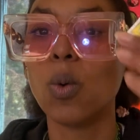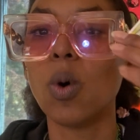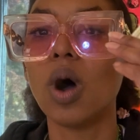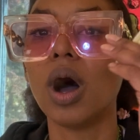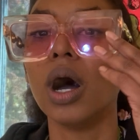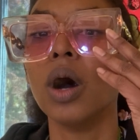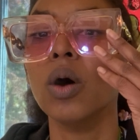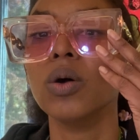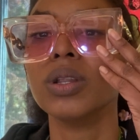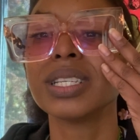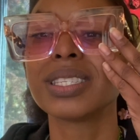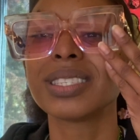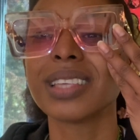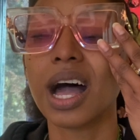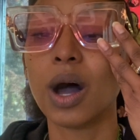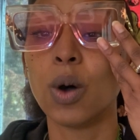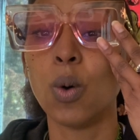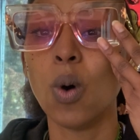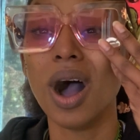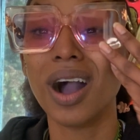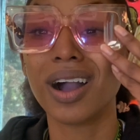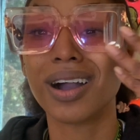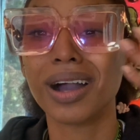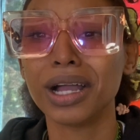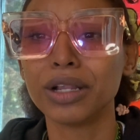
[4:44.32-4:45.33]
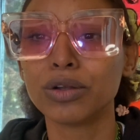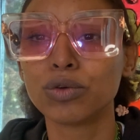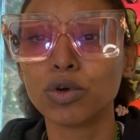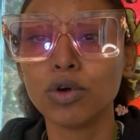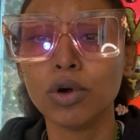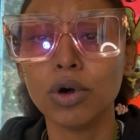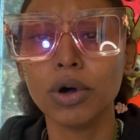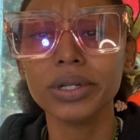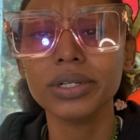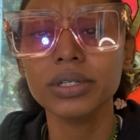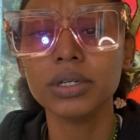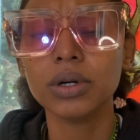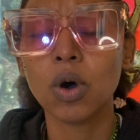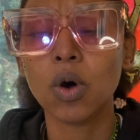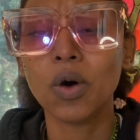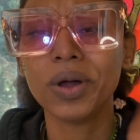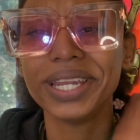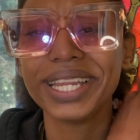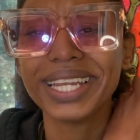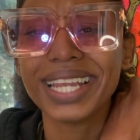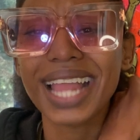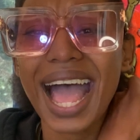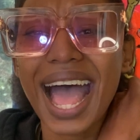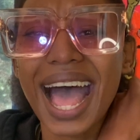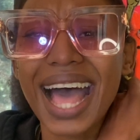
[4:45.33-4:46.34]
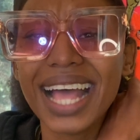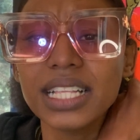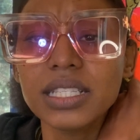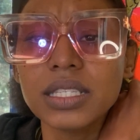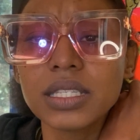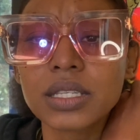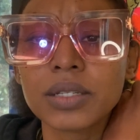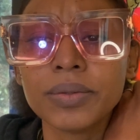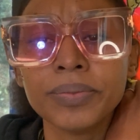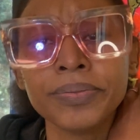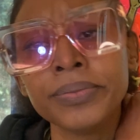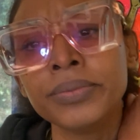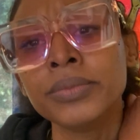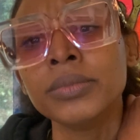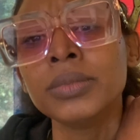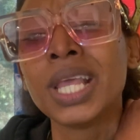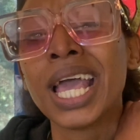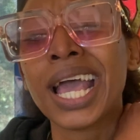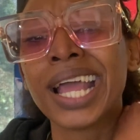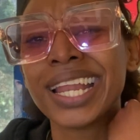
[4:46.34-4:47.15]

what? When you start walk on road, holding hands, hmm?